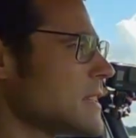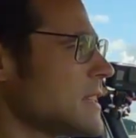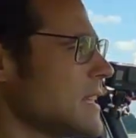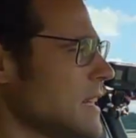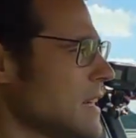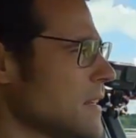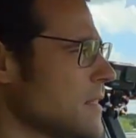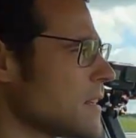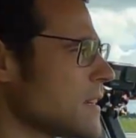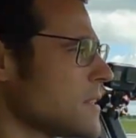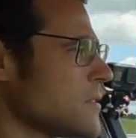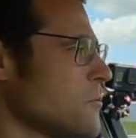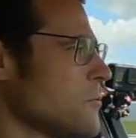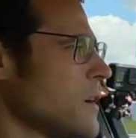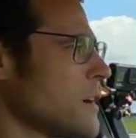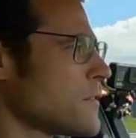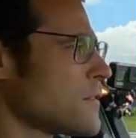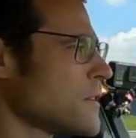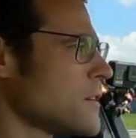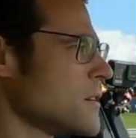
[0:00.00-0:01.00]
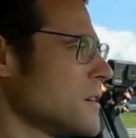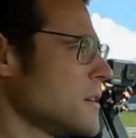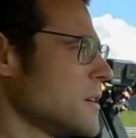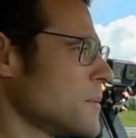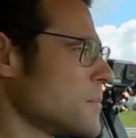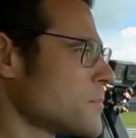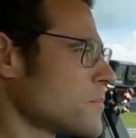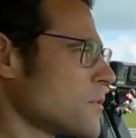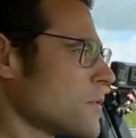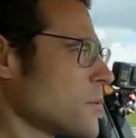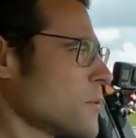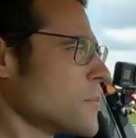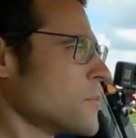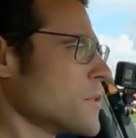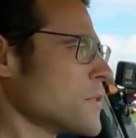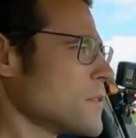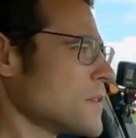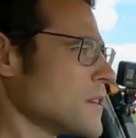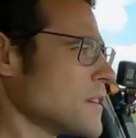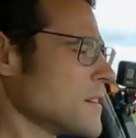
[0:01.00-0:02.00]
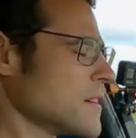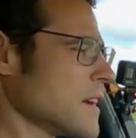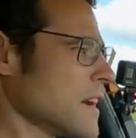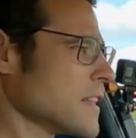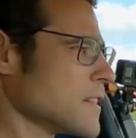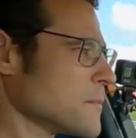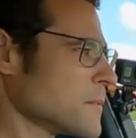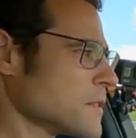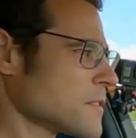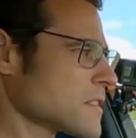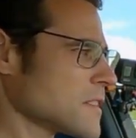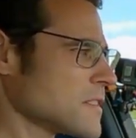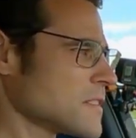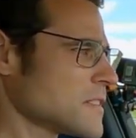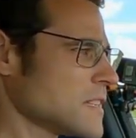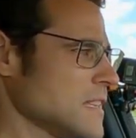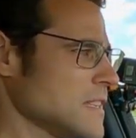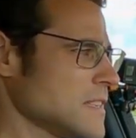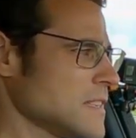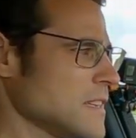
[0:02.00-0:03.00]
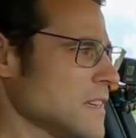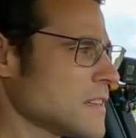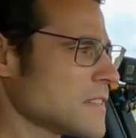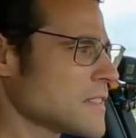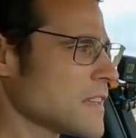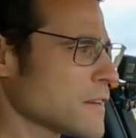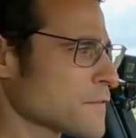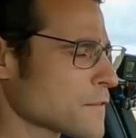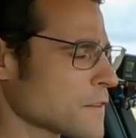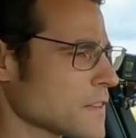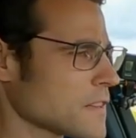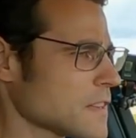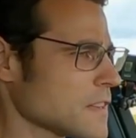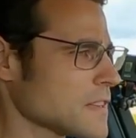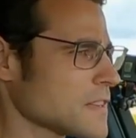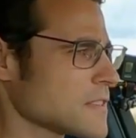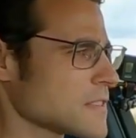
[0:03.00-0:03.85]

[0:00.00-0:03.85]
Yeah, they do have a problem with the animal skin seats here, definitely,